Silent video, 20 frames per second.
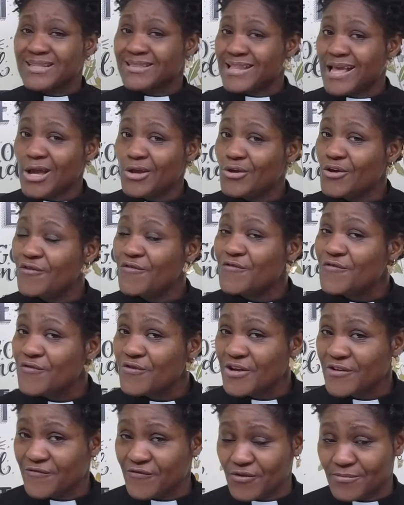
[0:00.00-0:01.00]
that you're
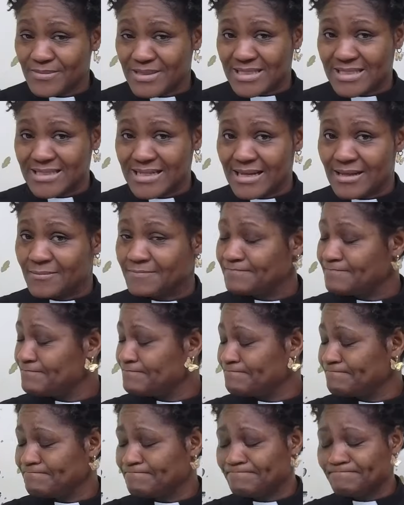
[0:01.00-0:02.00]
free from sin.
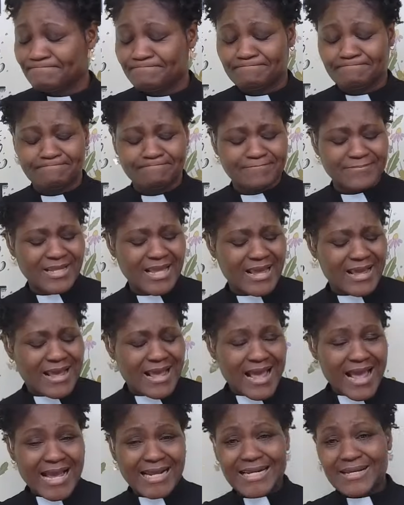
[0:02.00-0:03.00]
And
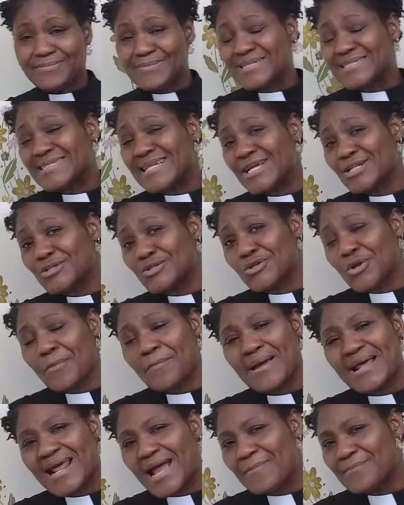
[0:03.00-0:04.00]
let me tell you, no
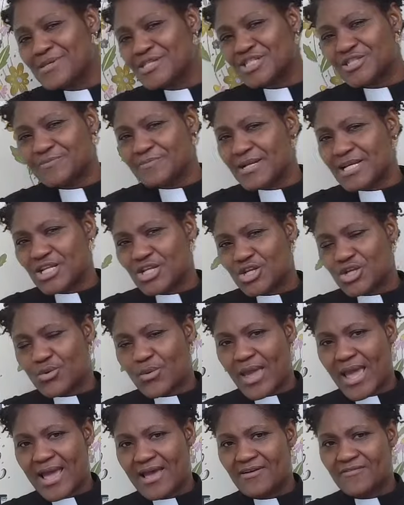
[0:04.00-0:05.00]
matter how much money you
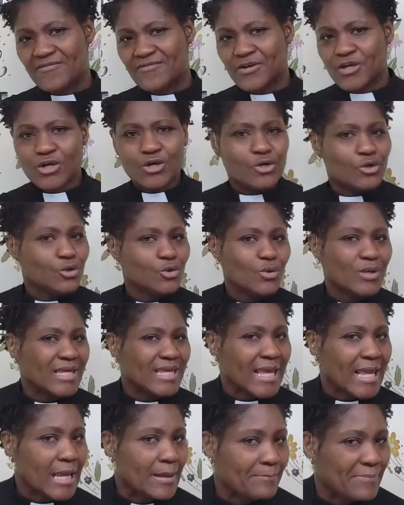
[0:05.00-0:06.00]
have, you
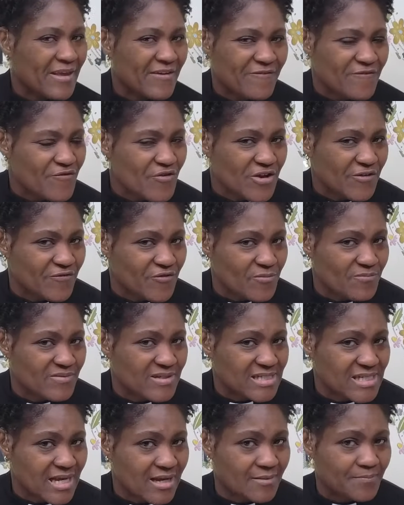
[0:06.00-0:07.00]
can't be free from
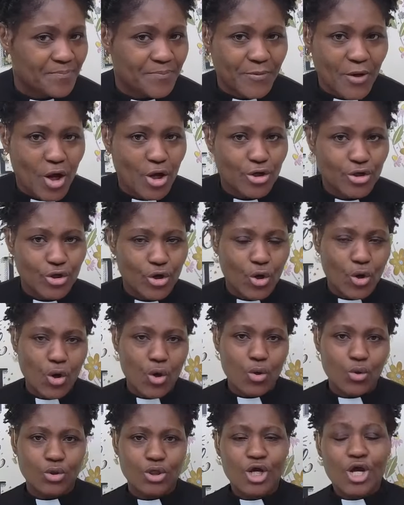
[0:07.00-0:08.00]
sin on your
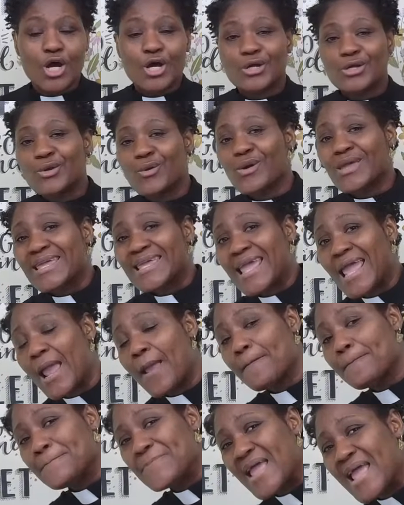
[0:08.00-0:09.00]
own. You
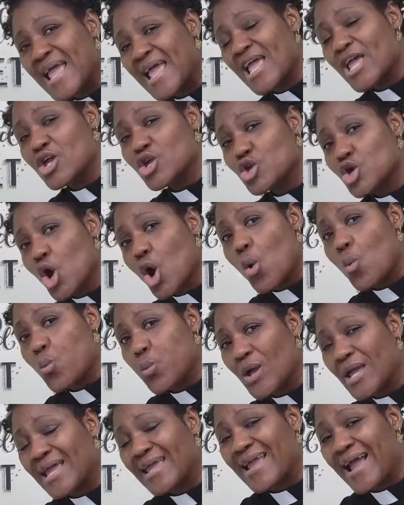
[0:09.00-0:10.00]
can't pay your
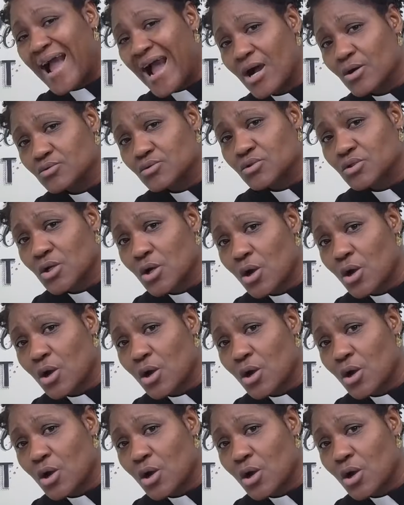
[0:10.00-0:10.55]
way out